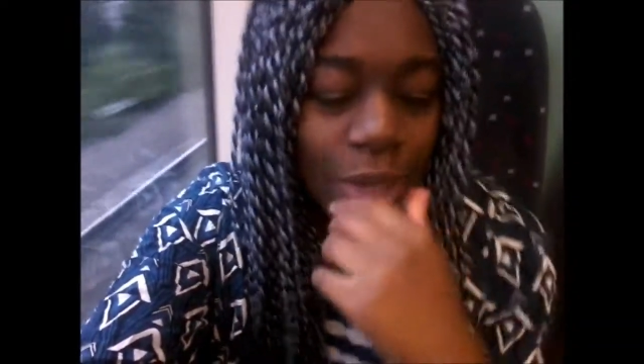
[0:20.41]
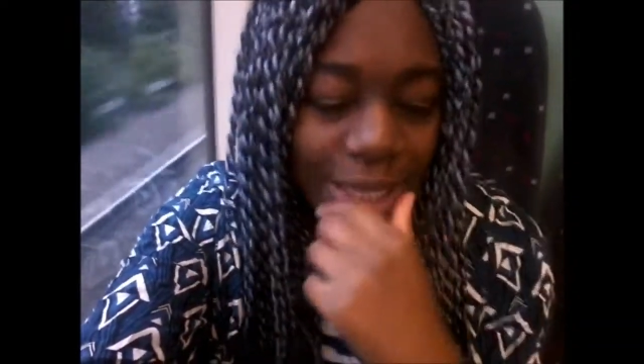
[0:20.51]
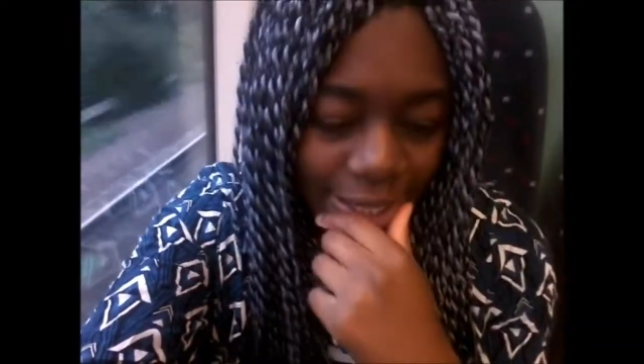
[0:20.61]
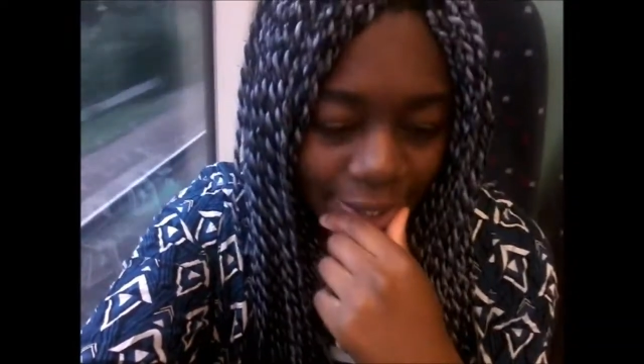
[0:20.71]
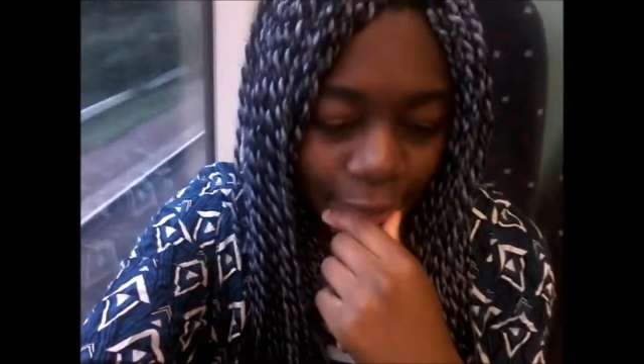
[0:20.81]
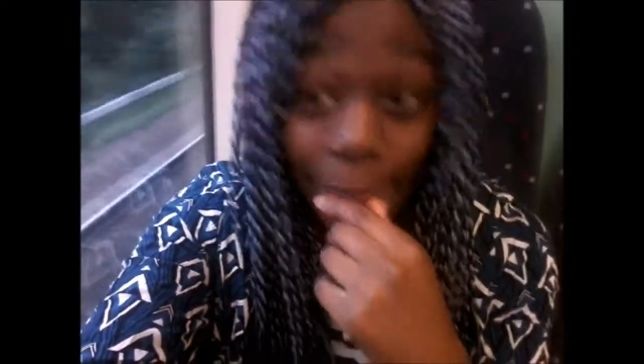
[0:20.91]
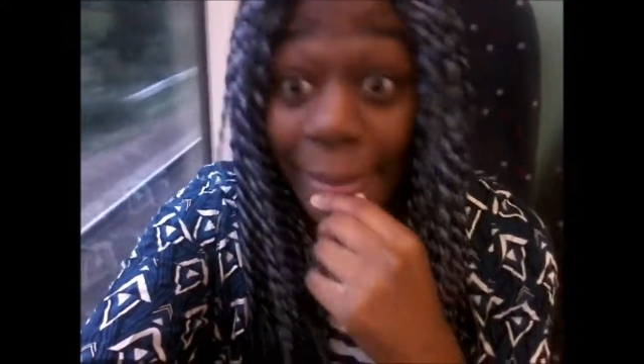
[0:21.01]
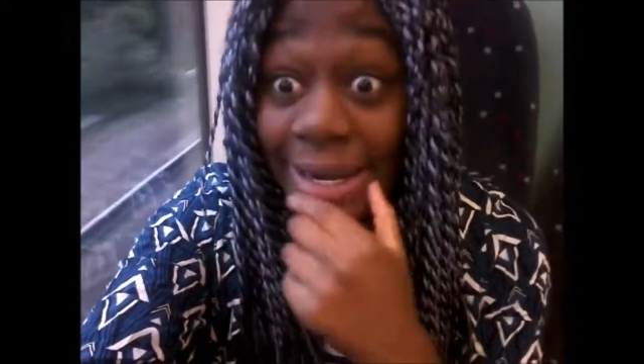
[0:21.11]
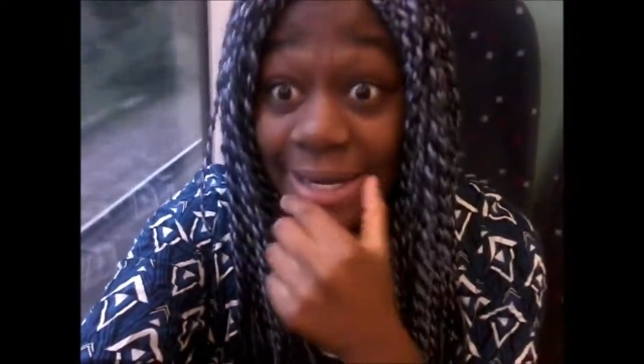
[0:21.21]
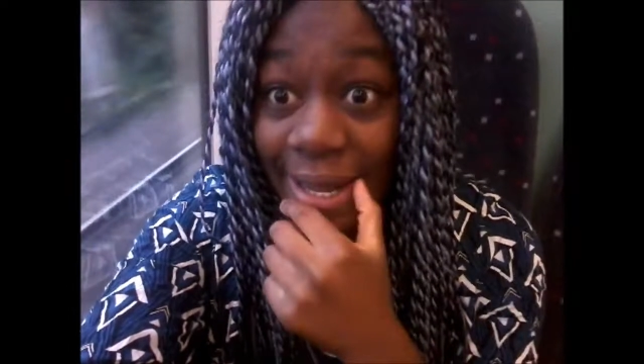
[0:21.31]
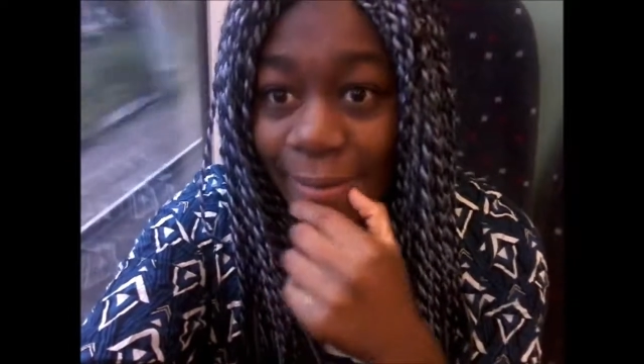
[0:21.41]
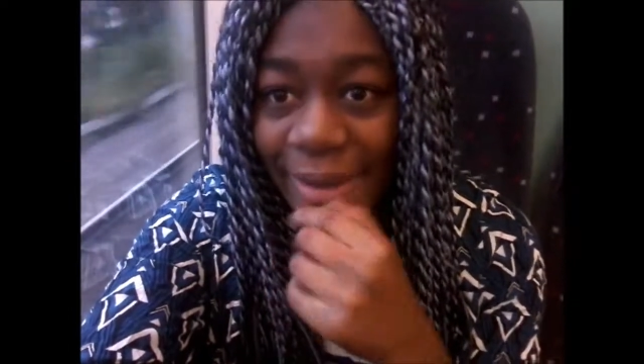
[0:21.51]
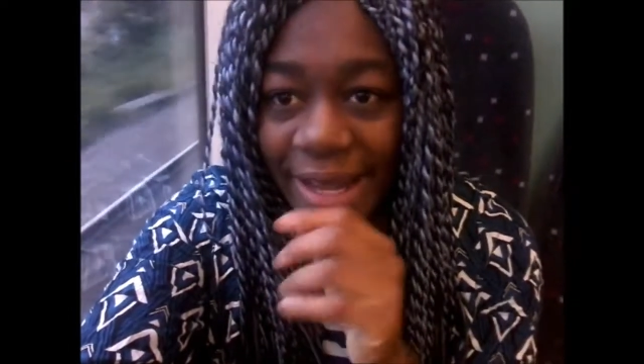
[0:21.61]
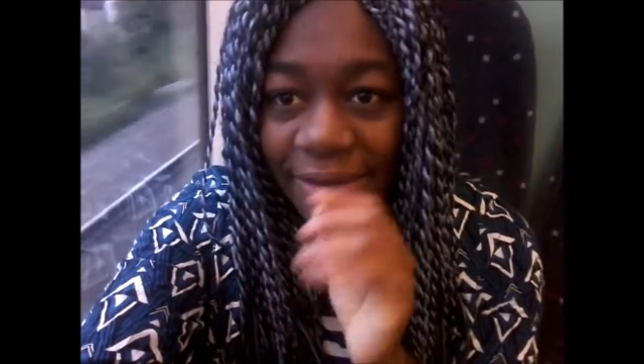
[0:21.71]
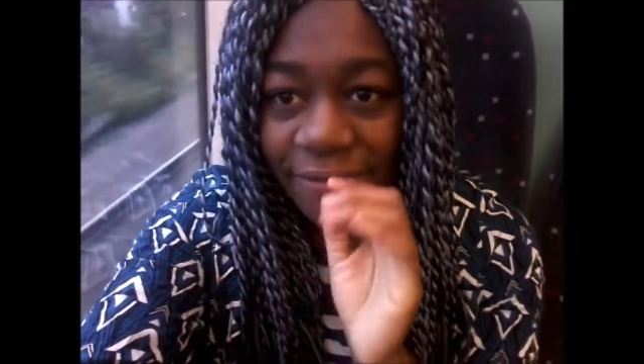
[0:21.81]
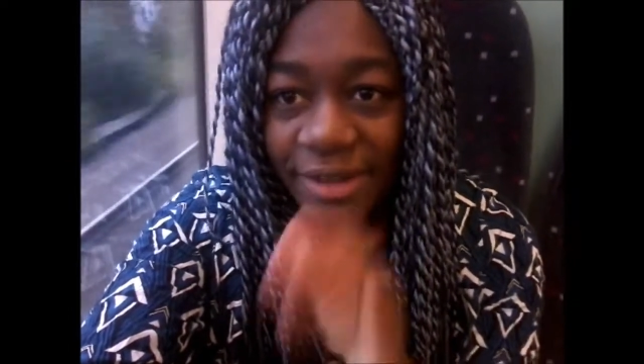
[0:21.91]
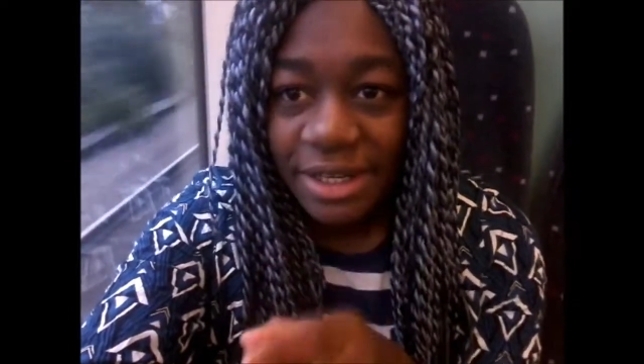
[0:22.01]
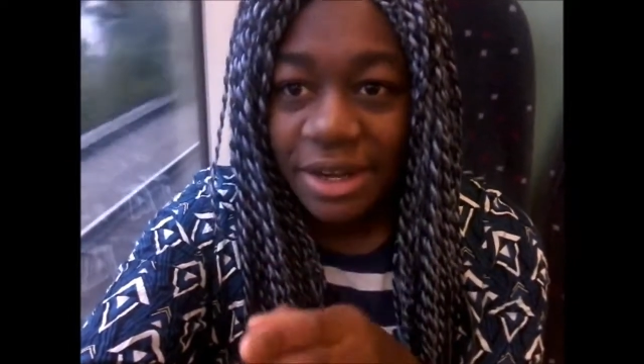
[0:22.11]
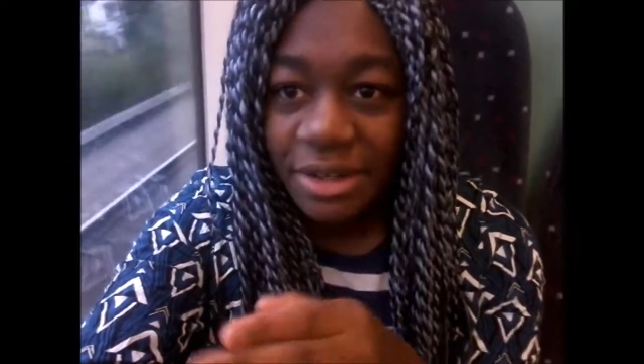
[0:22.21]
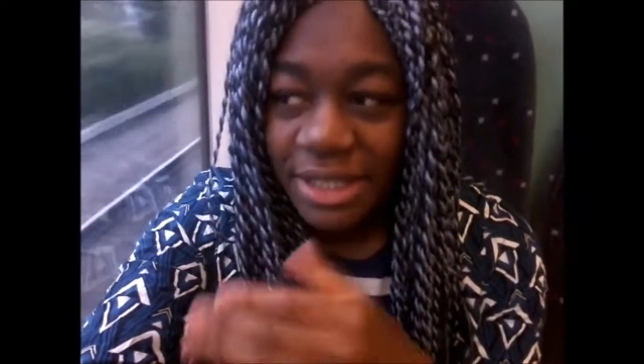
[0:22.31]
we, on Monday, we had a video